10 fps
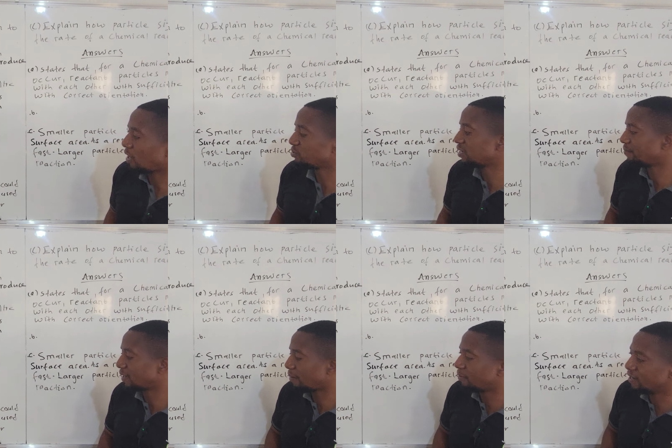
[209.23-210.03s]

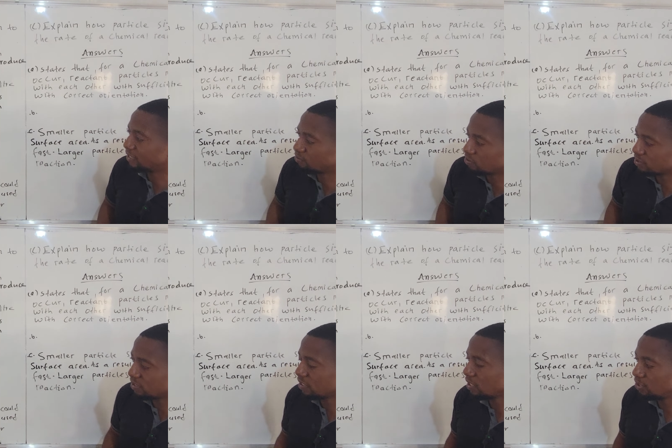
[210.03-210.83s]
calcium carbonate
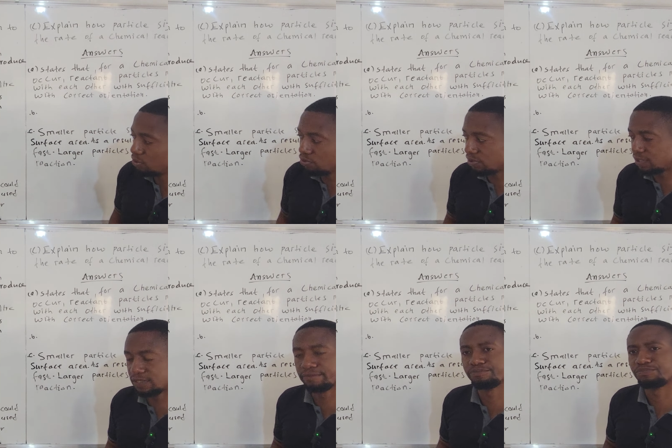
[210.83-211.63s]
was
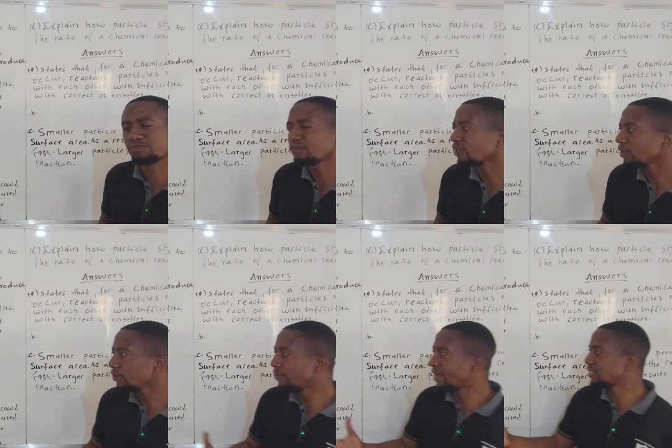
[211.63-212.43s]
used.
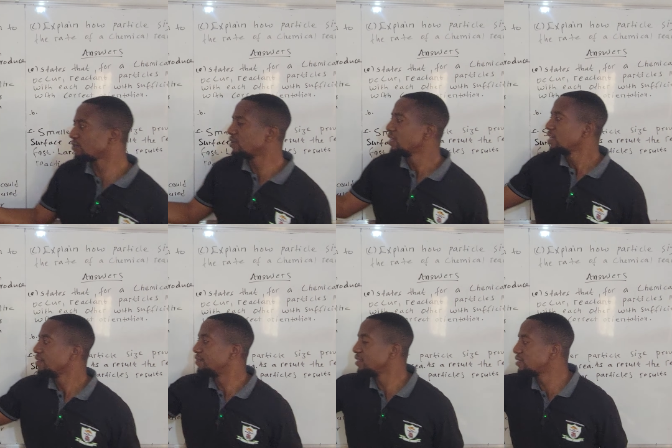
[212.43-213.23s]
All right, so
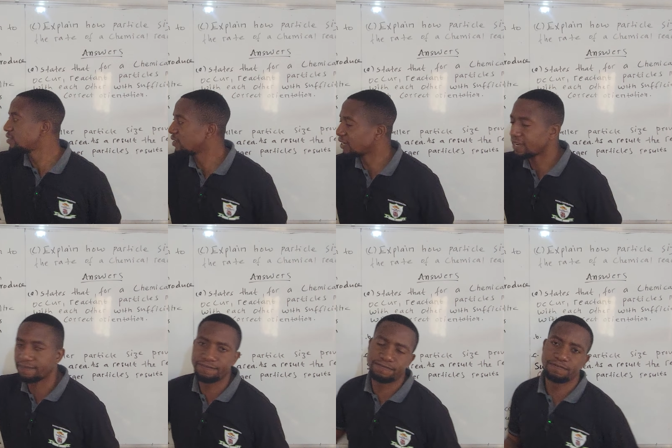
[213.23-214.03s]
this
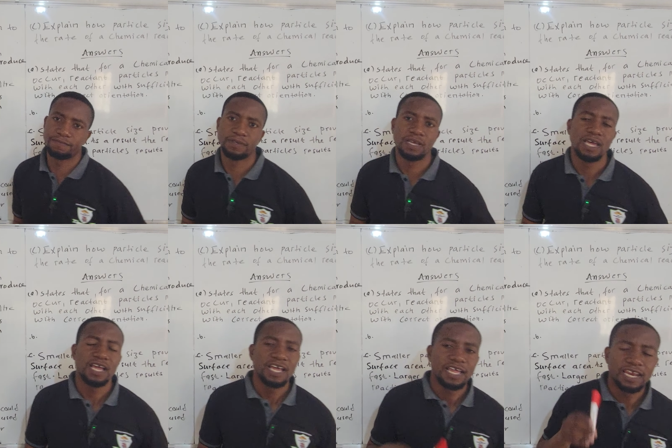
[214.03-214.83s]
graph,
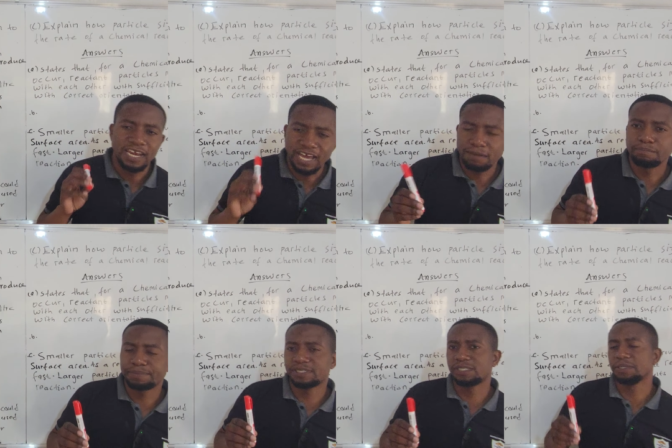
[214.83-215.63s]

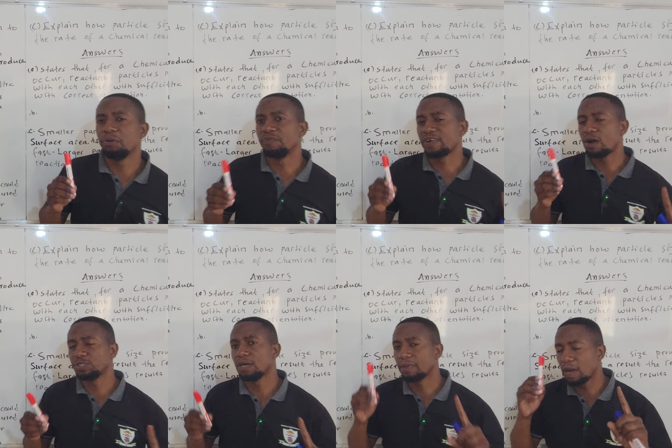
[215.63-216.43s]
lumps of
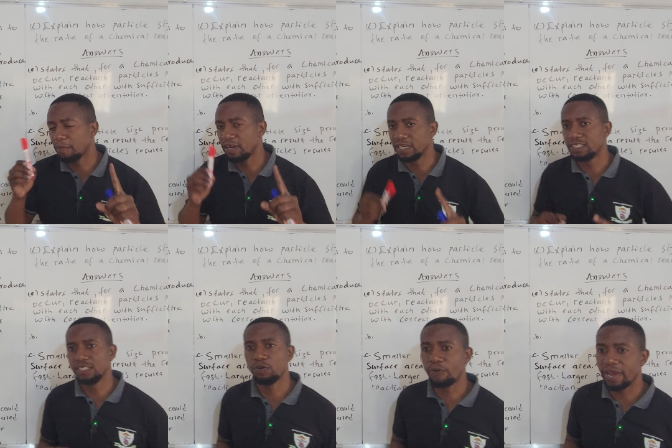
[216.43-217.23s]
calcium carbonate
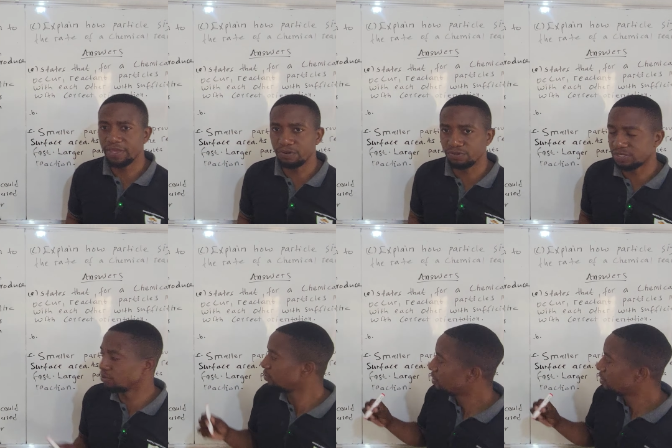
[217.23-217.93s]
were used. So